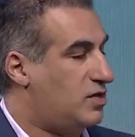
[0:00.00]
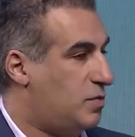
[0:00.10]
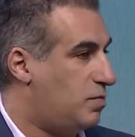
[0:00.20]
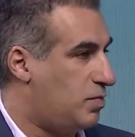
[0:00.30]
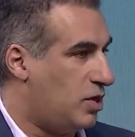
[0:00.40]
think
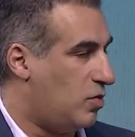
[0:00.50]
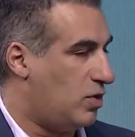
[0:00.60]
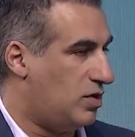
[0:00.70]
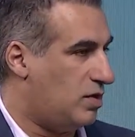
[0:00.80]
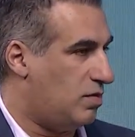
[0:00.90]
so, you know
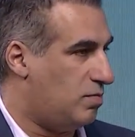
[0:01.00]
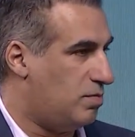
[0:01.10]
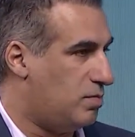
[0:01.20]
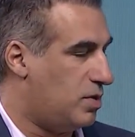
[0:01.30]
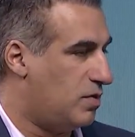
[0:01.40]
one of
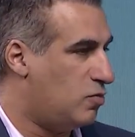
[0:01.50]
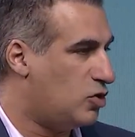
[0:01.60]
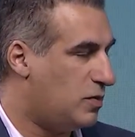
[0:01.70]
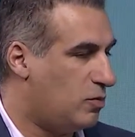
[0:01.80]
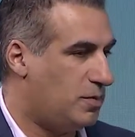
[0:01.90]
the
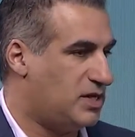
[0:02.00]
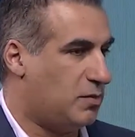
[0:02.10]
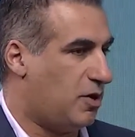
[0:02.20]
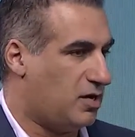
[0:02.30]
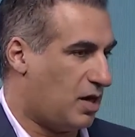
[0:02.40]
most people would be
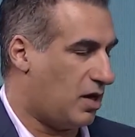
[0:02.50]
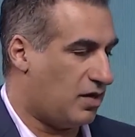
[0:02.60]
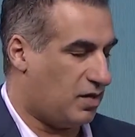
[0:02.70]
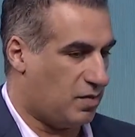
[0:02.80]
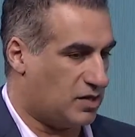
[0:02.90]
surprised. Like I
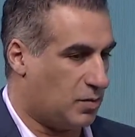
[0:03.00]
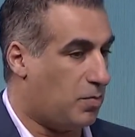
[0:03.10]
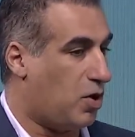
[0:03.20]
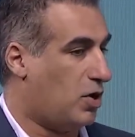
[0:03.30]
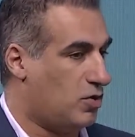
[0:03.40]
think as a
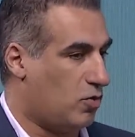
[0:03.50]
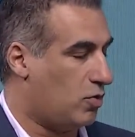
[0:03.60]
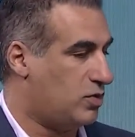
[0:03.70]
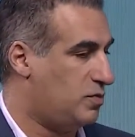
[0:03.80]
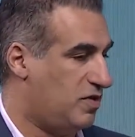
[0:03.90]
partner,
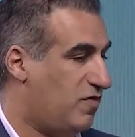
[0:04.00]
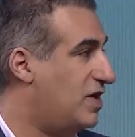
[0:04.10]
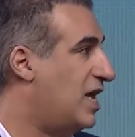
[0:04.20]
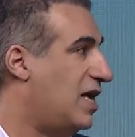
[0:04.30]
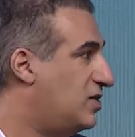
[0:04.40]
Oracle's been
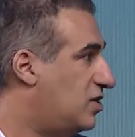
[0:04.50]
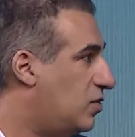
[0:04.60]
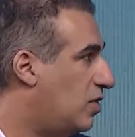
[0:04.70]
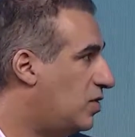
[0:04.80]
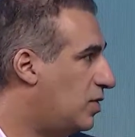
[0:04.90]
fantastic
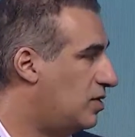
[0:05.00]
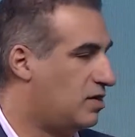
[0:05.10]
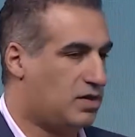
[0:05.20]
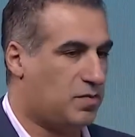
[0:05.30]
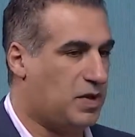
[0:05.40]
to work with.
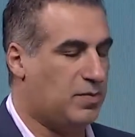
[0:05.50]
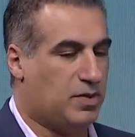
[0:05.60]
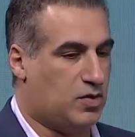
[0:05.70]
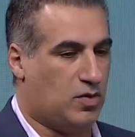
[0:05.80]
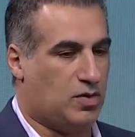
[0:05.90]
Like the
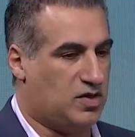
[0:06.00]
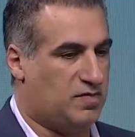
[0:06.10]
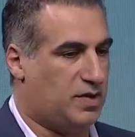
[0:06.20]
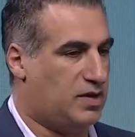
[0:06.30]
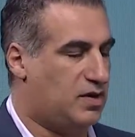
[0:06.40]
people at Oracle
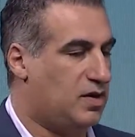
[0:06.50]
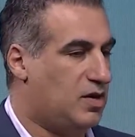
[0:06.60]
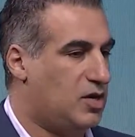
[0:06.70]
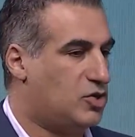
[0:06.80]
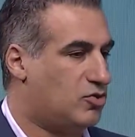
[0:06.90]
have been
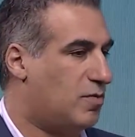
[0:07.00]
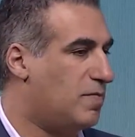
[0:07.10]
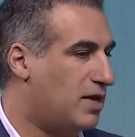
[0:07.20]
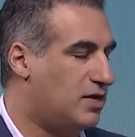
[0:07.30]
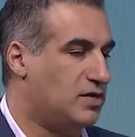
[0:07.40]

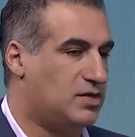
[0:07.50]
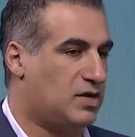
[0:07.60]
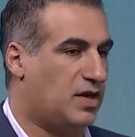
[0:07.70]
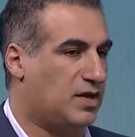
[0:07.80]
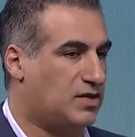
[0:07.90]
tremendous.
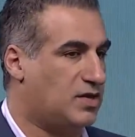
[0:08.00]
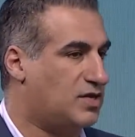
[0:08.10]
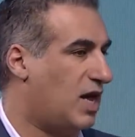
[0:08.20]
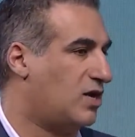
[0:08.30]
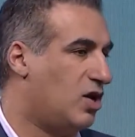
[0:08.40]
I think the
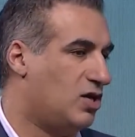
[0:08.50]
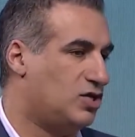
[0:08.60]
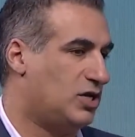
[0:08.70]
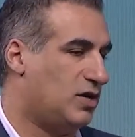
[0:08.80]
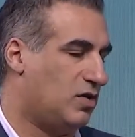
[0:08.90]

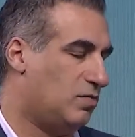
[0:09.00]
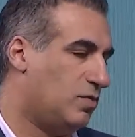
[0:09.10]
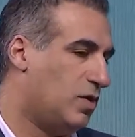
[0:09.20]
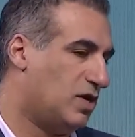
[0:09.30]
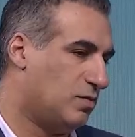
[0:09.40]
technology, you know,
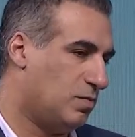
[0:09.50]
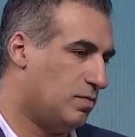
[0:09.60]
you guys